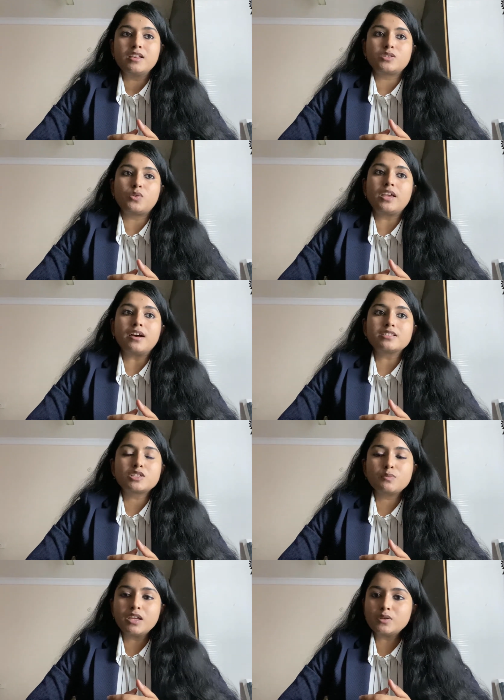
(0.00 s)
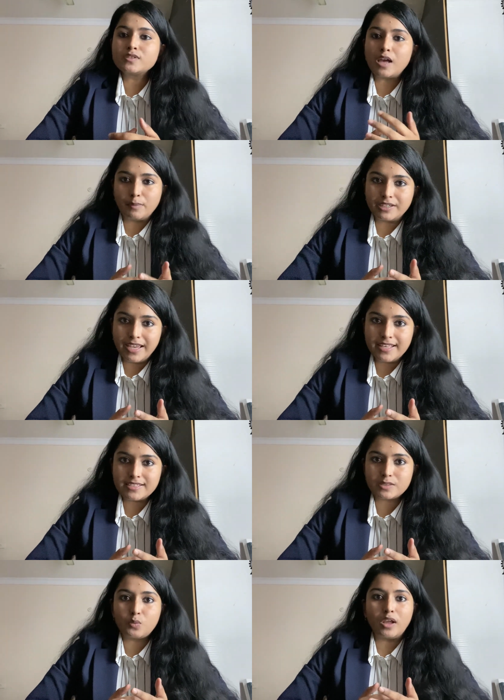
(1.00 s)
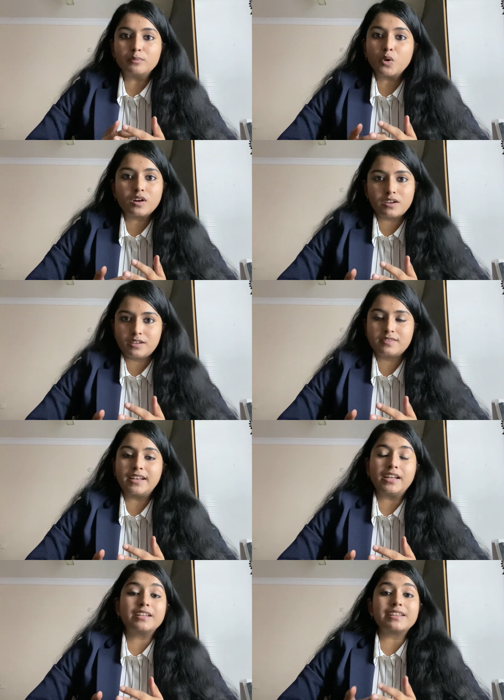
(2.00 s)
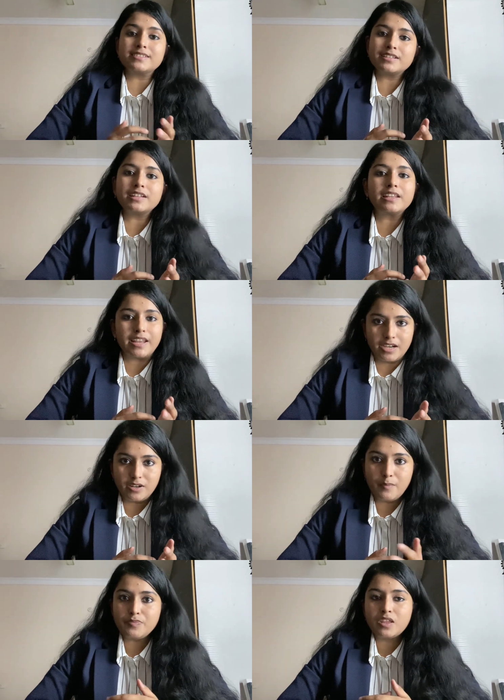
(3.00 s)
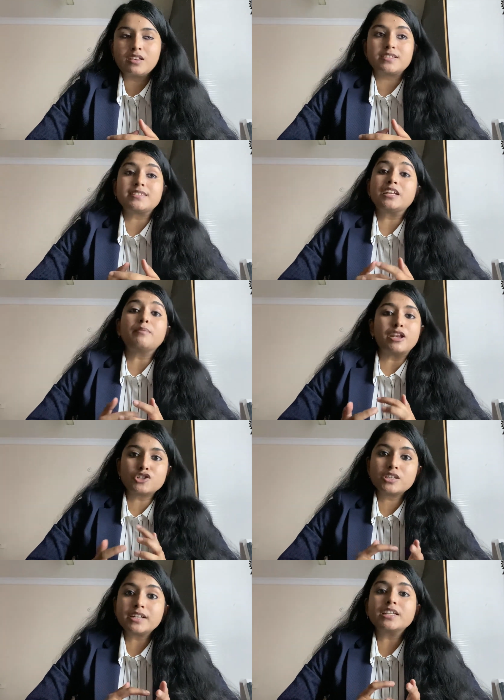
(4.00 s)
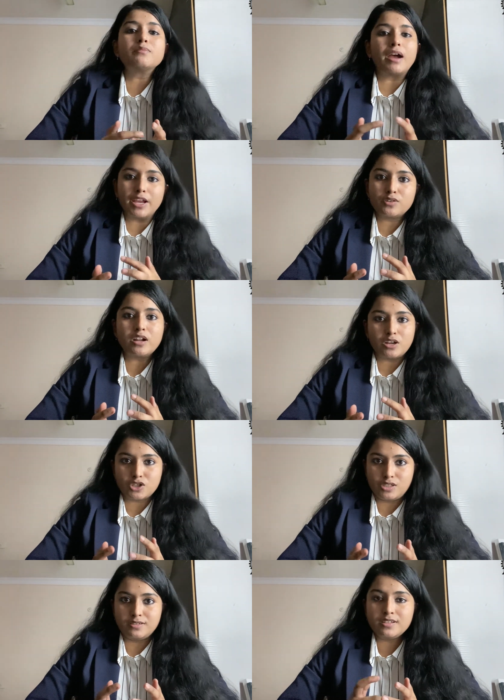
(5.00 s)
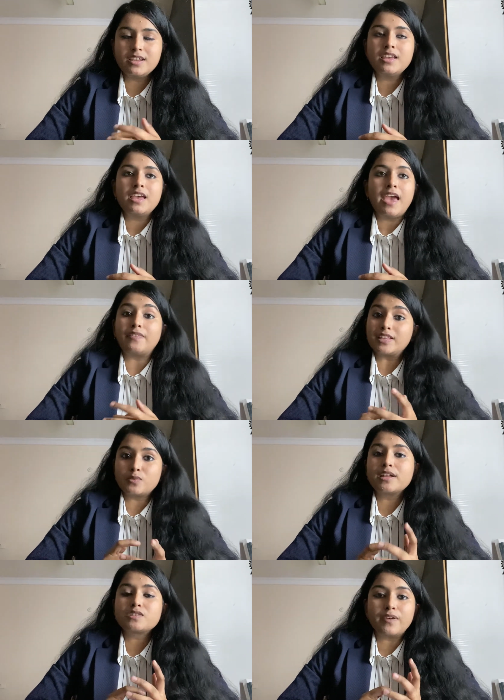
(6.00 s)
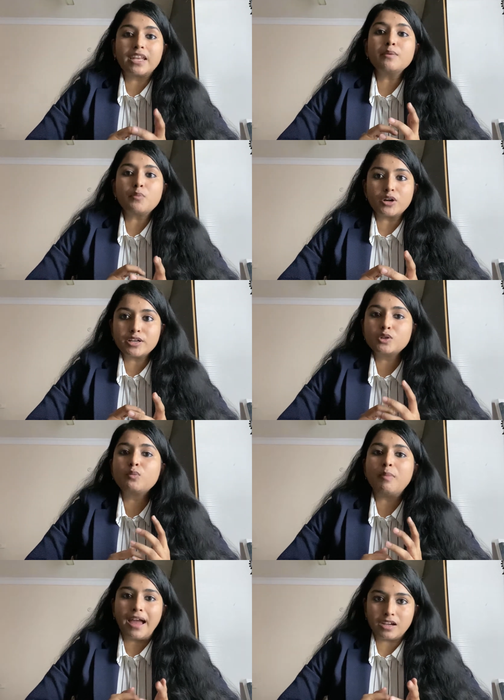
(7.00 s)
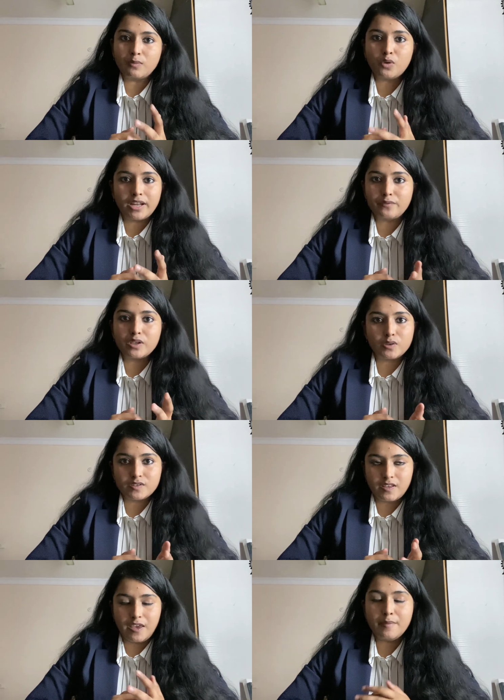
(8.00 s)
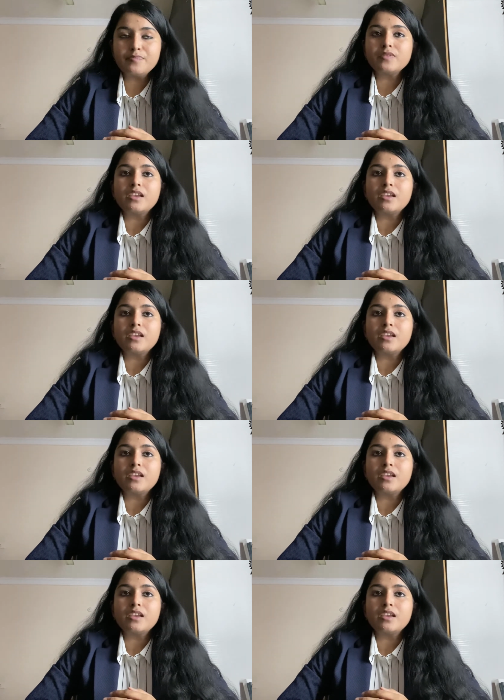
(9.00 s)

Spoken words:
So he asked me to summarize one book that I'd recently read, since I'd mentioned it in my introduction. And that's why it's very important to back up whatever you say.